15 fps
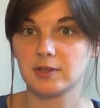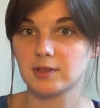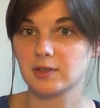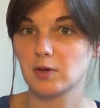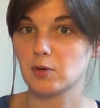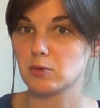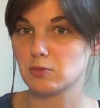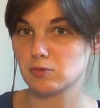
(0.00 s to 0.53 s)

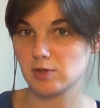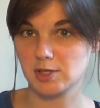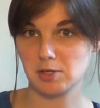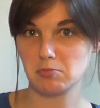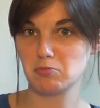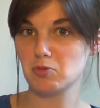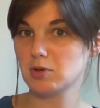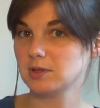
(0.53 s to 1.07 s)
so
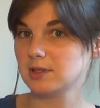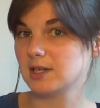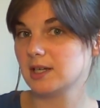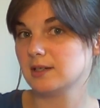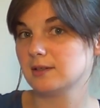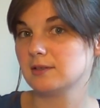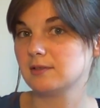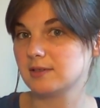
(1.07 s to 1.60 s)
someone
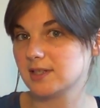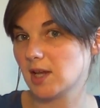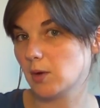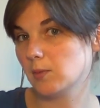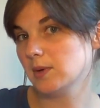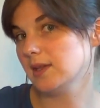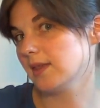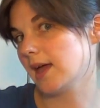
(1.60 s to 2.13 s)
can
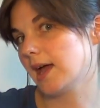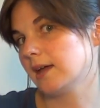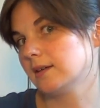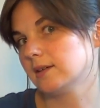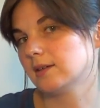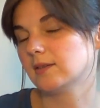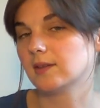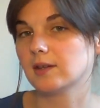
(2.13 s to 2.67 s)
tell me that
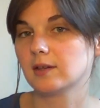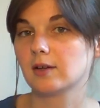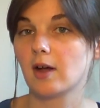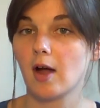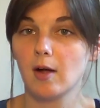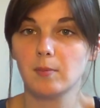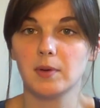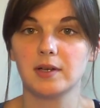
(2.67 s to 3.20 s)
in the
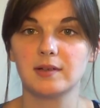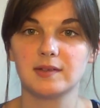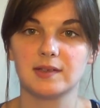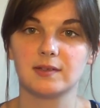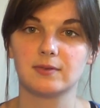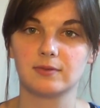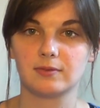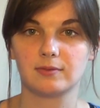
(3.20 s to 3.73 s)
comics
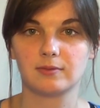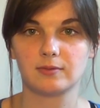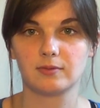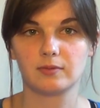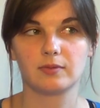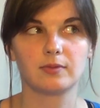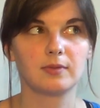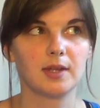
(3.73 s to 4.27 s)
if
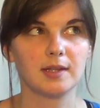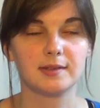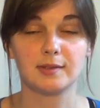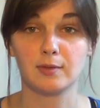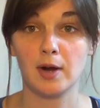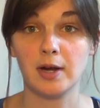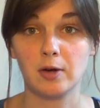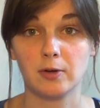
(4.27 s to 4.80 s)

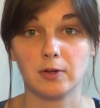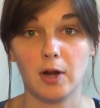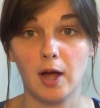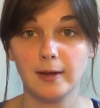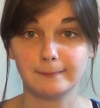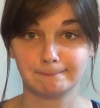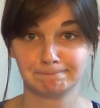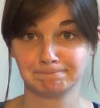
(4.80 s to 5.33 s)
that's right or
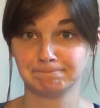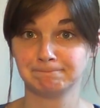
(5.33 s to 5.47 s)
not.